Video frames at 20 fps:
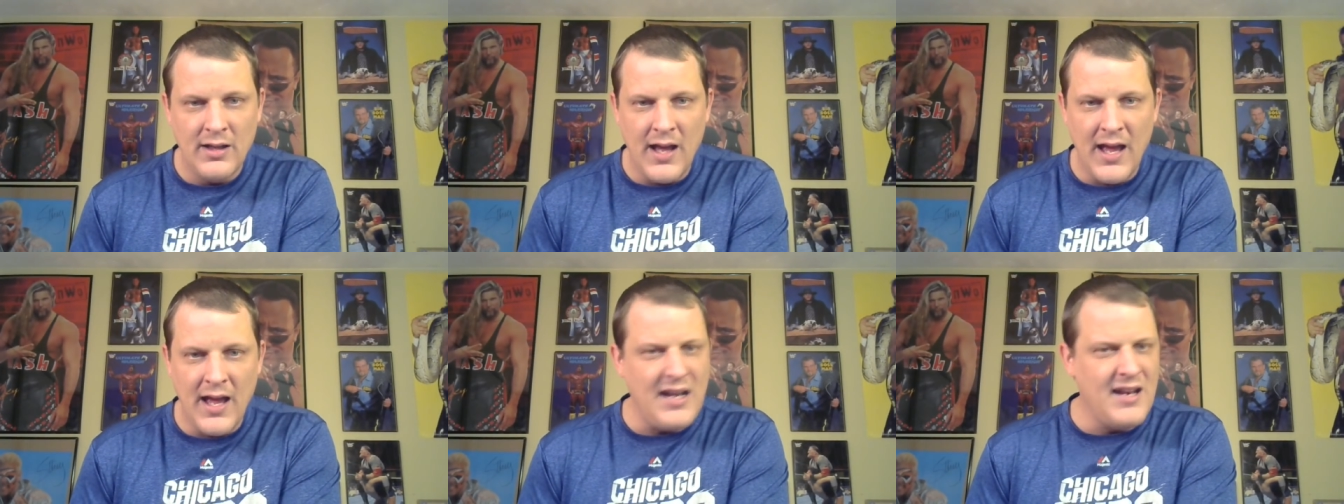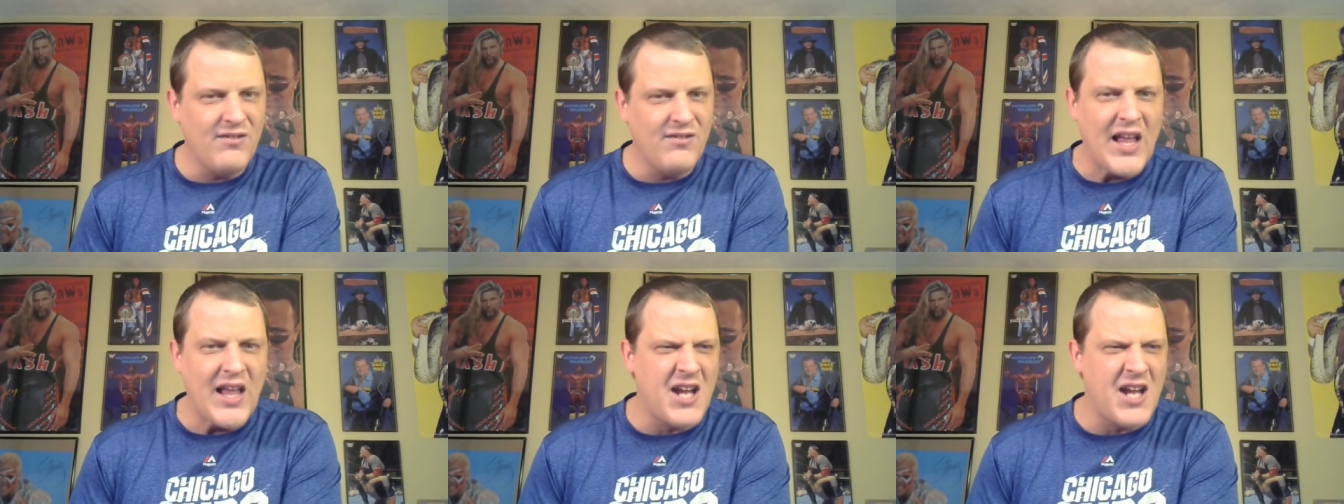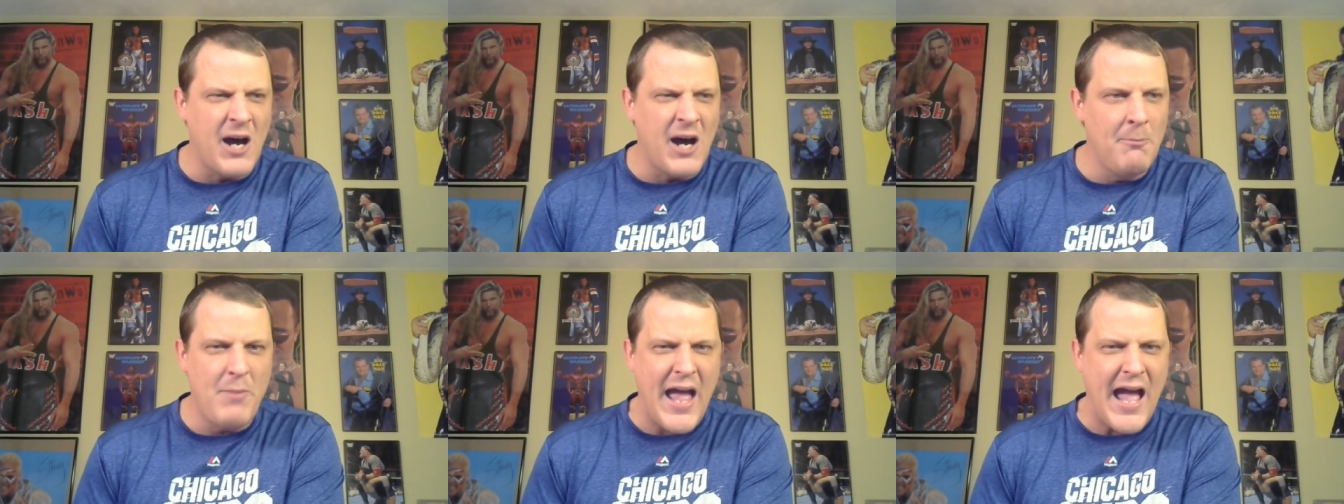And if they
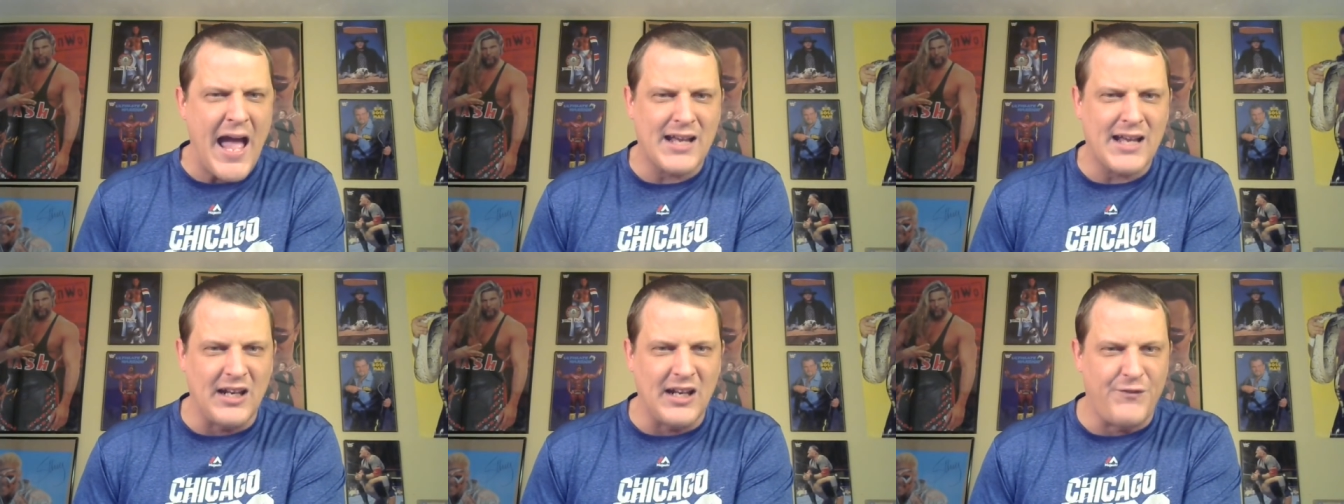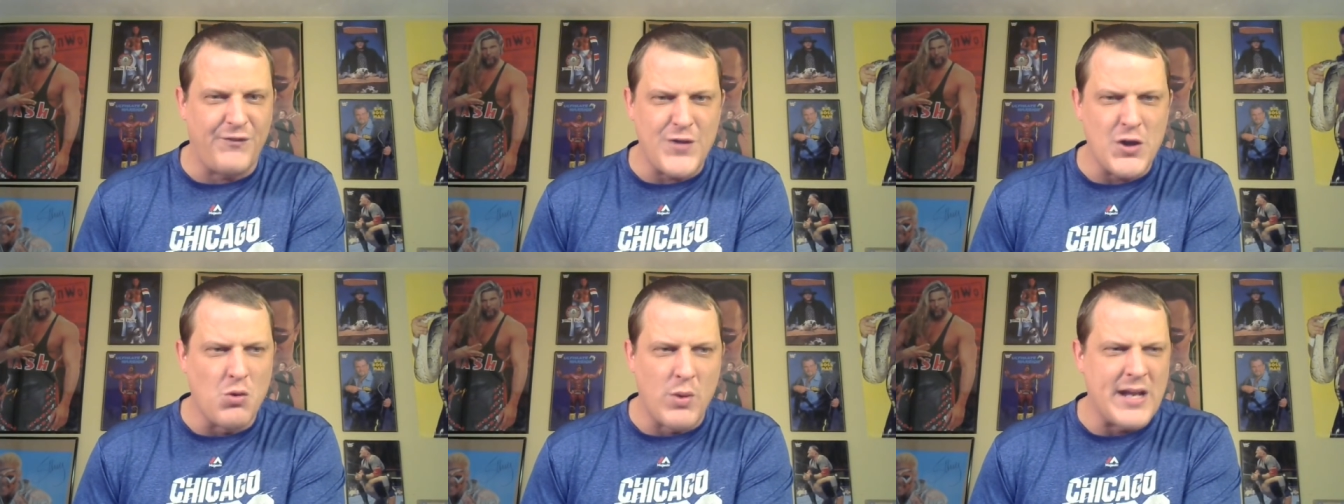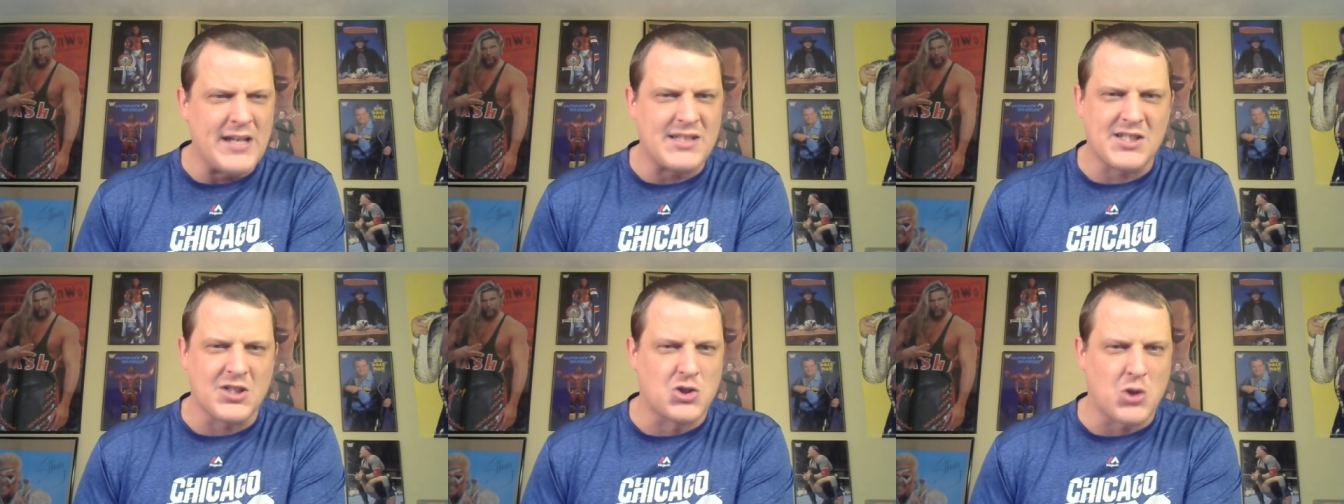come back in a few
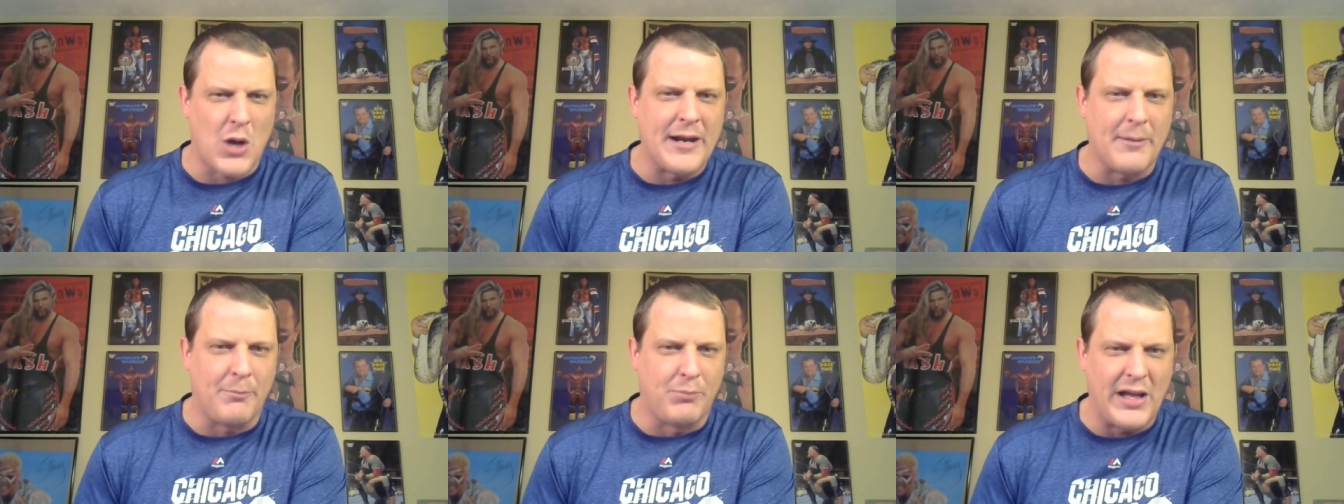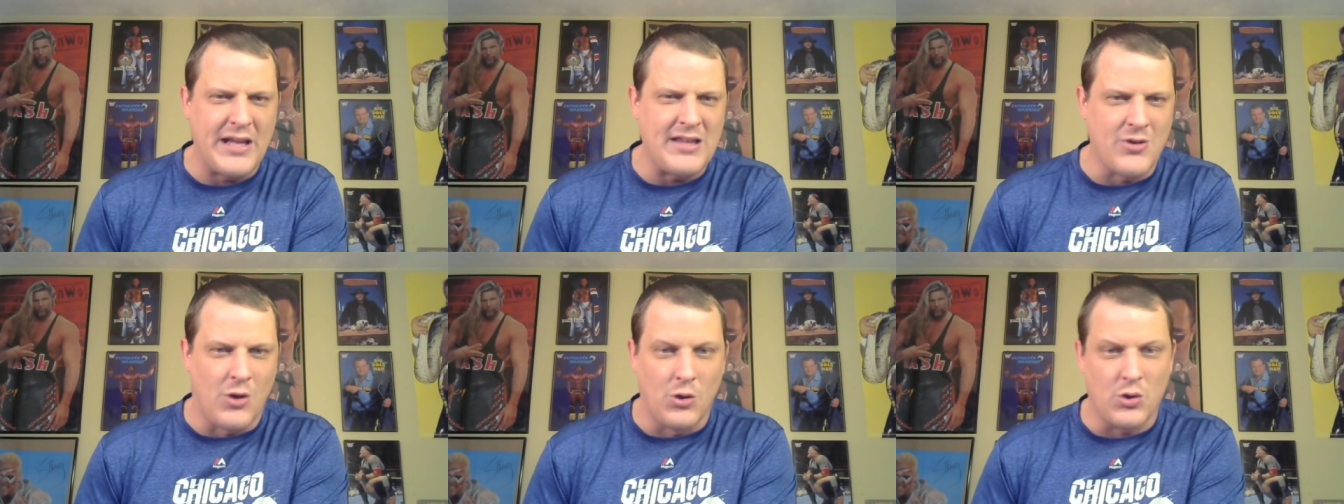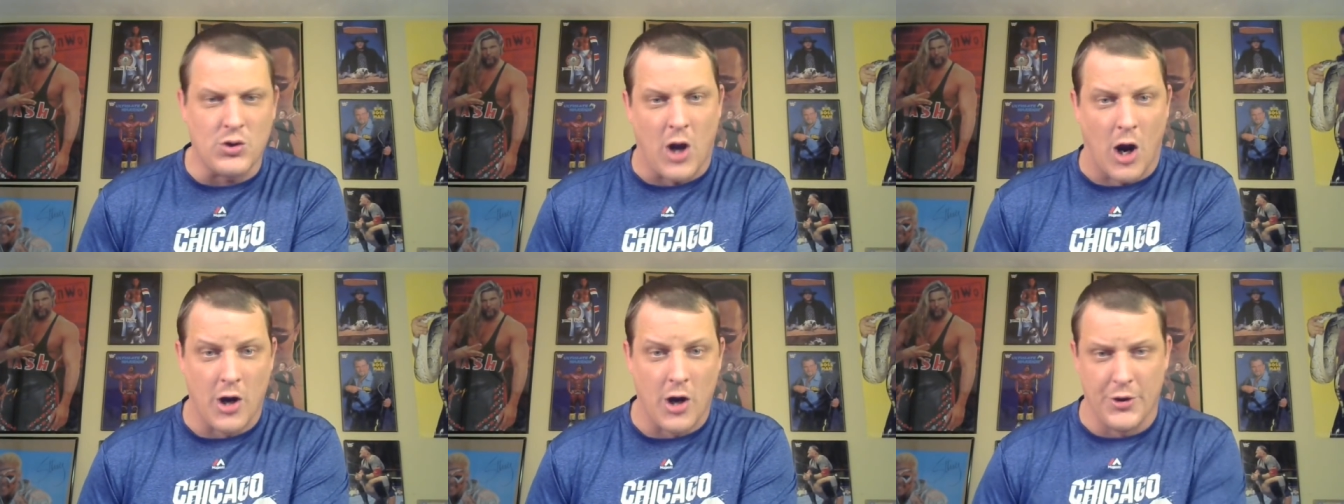weeks and try to play the whole
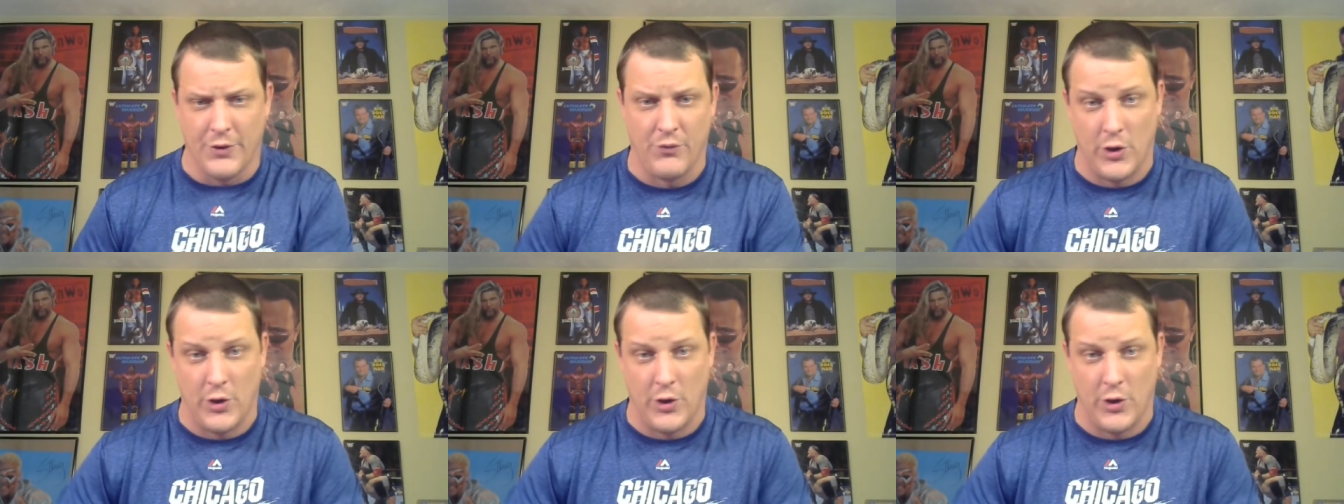card, oh,